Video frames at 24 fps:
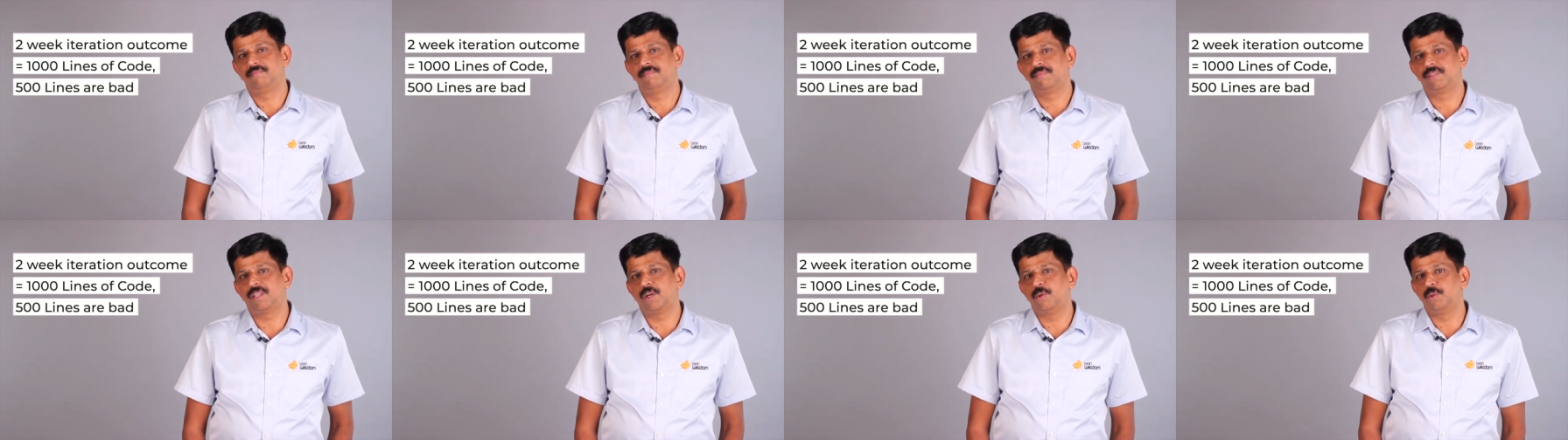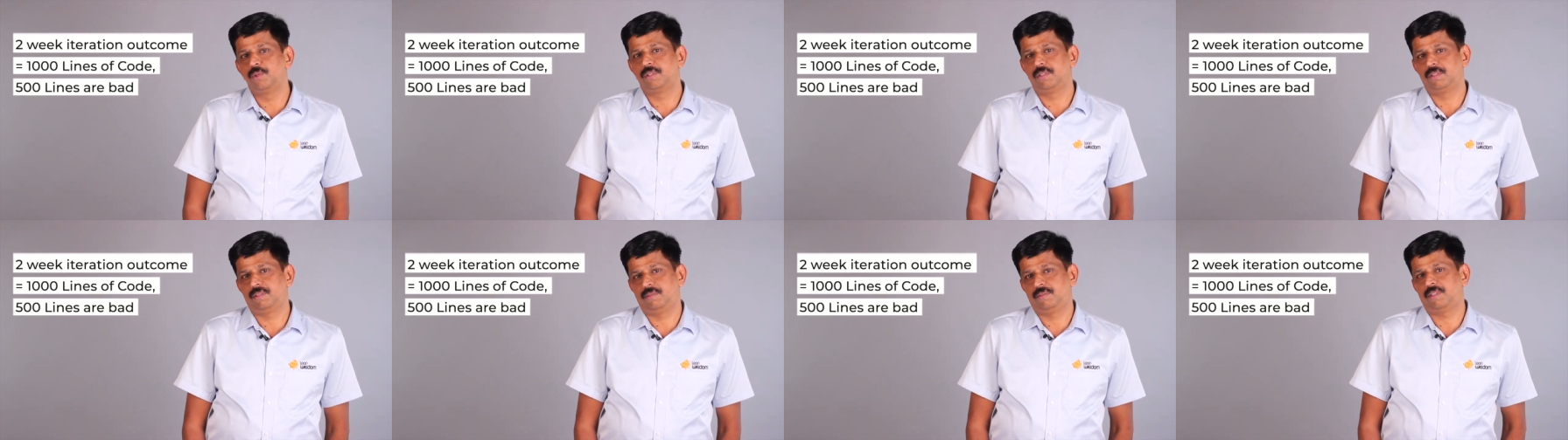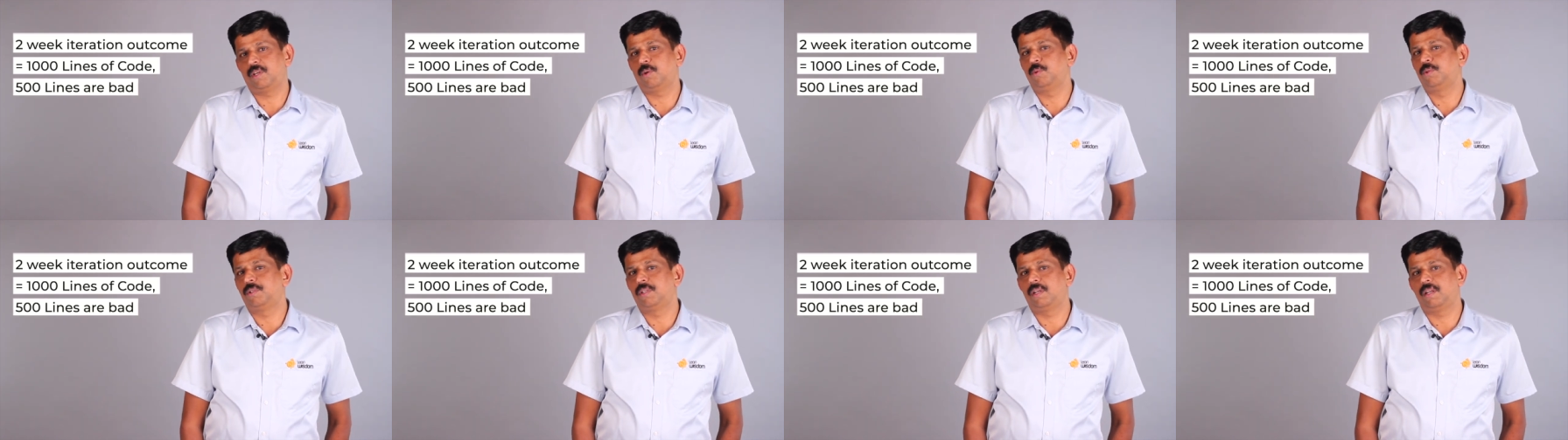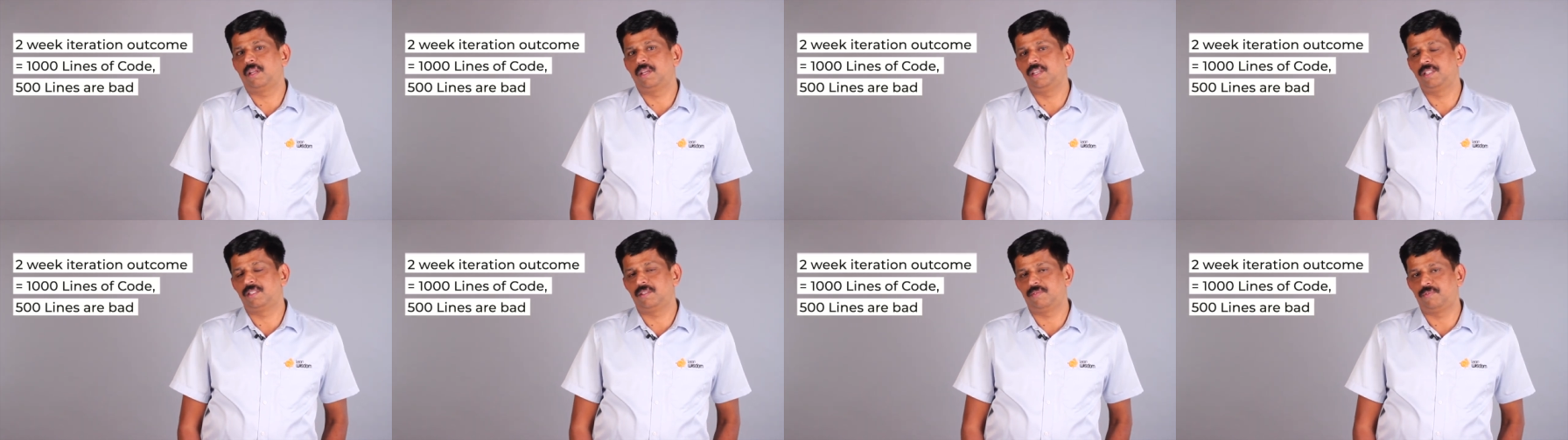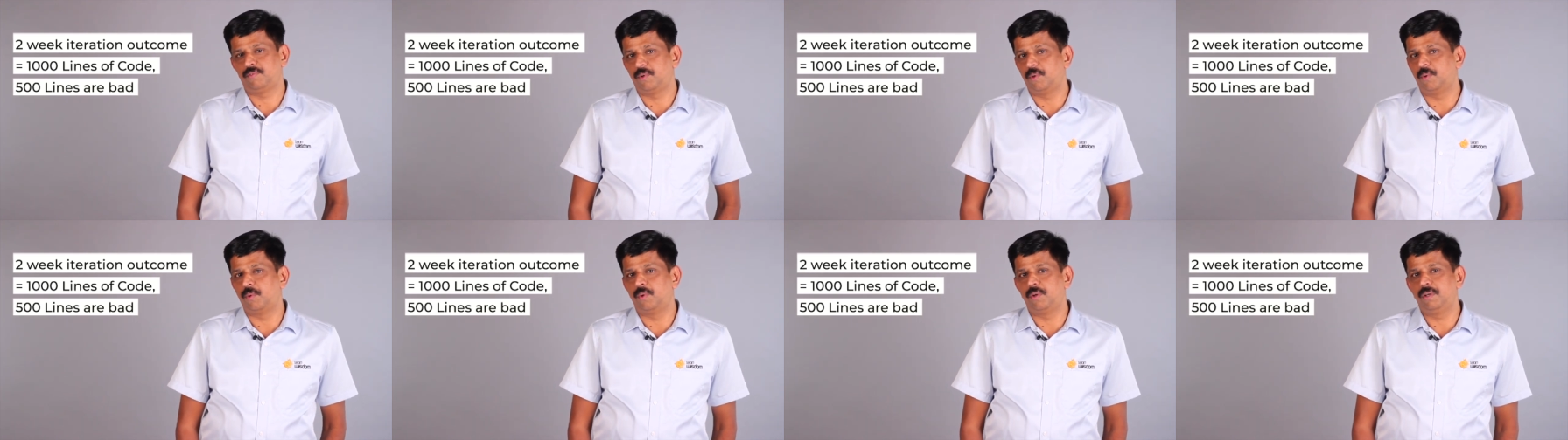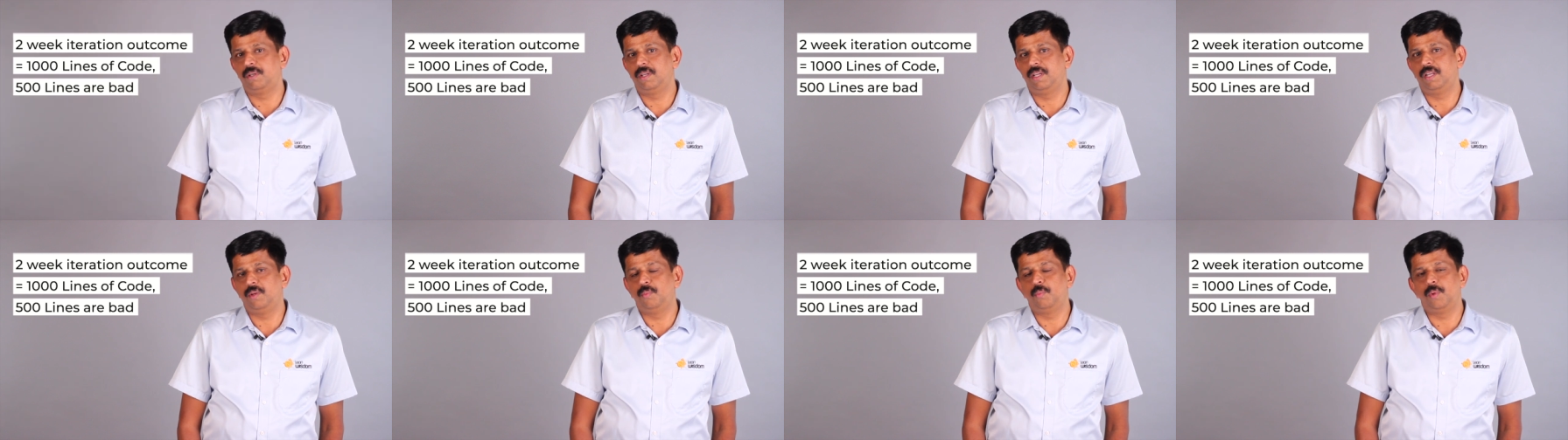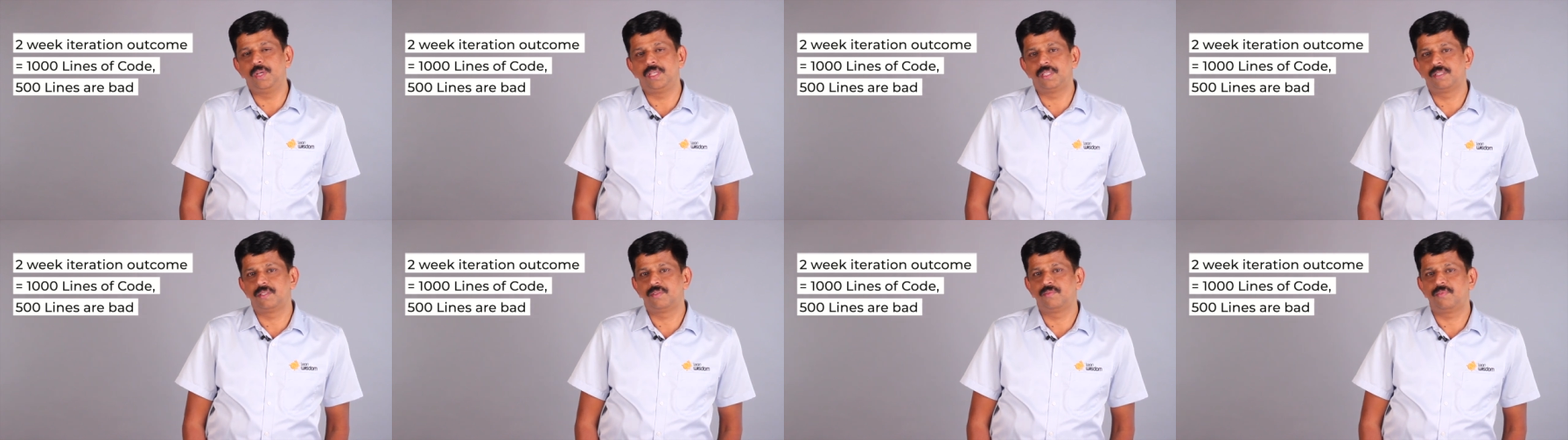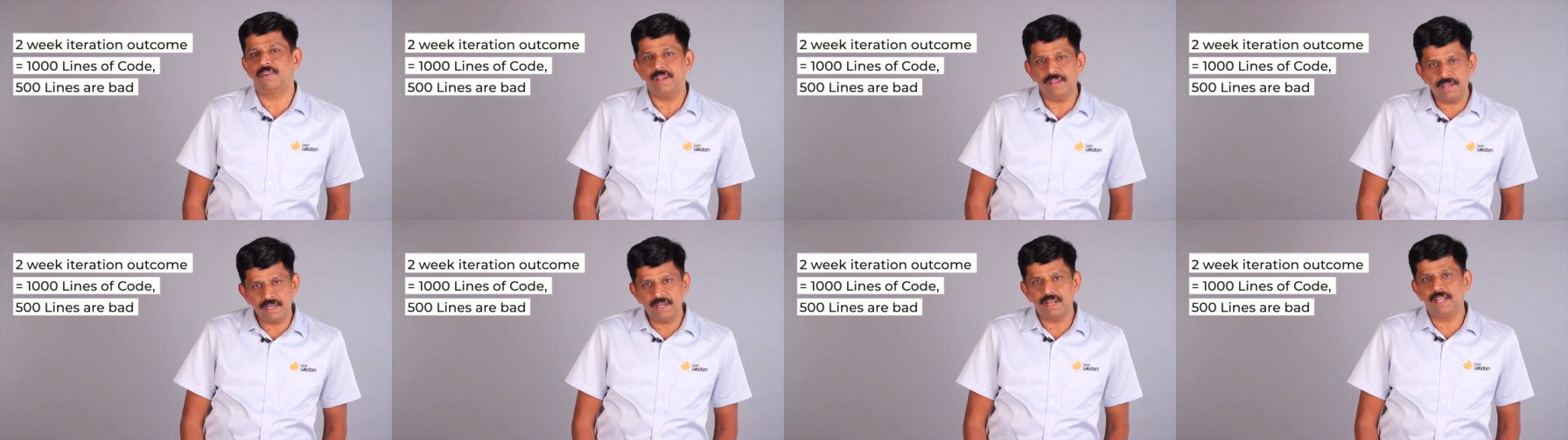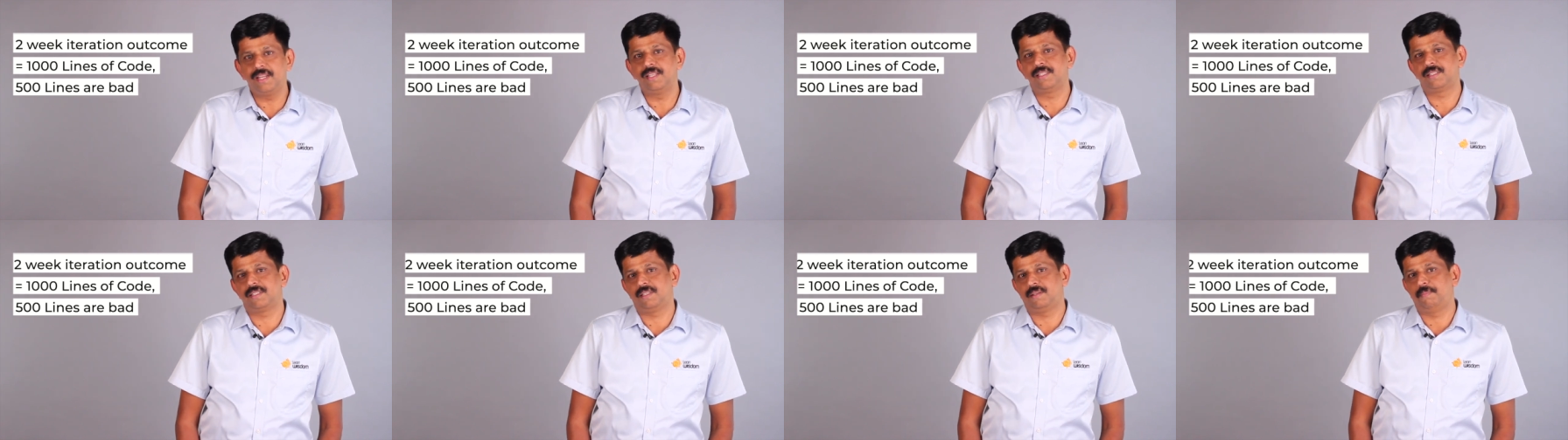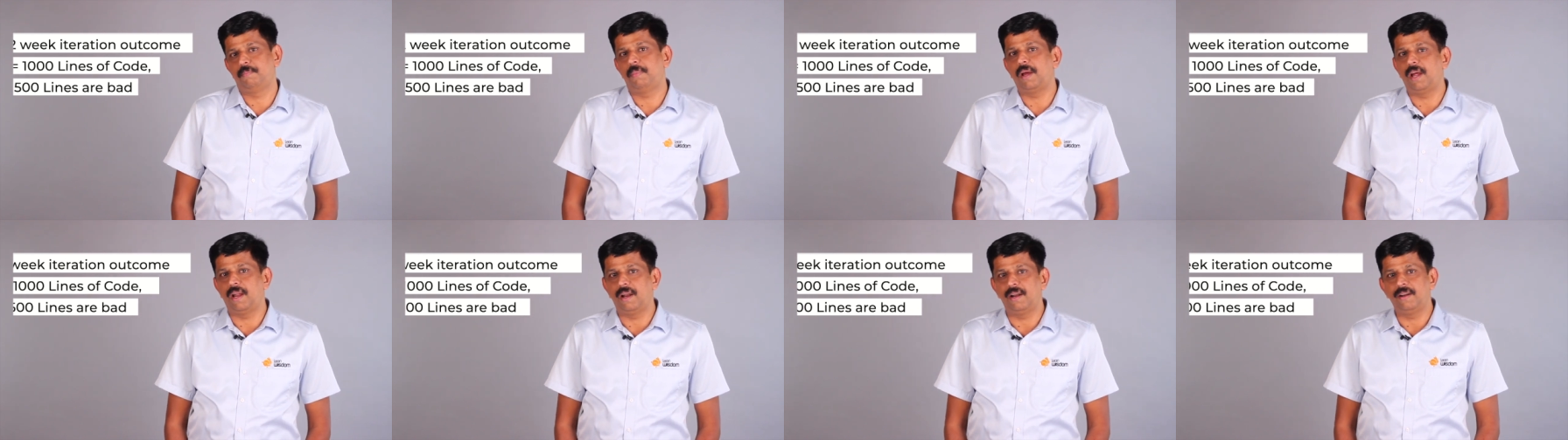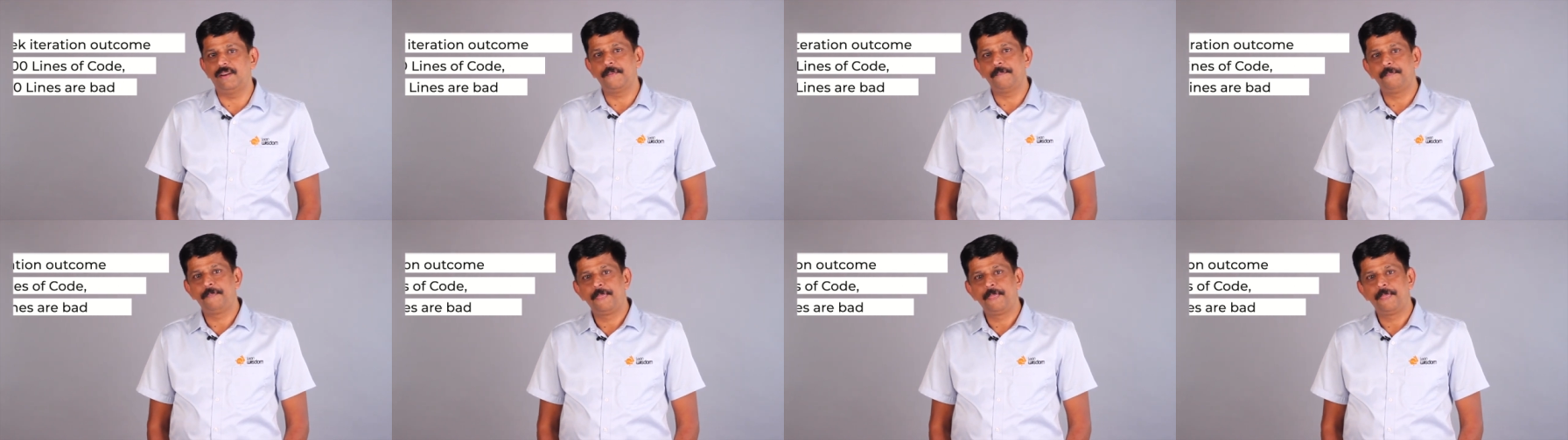1,000 lines of code in which 500 lines are bad.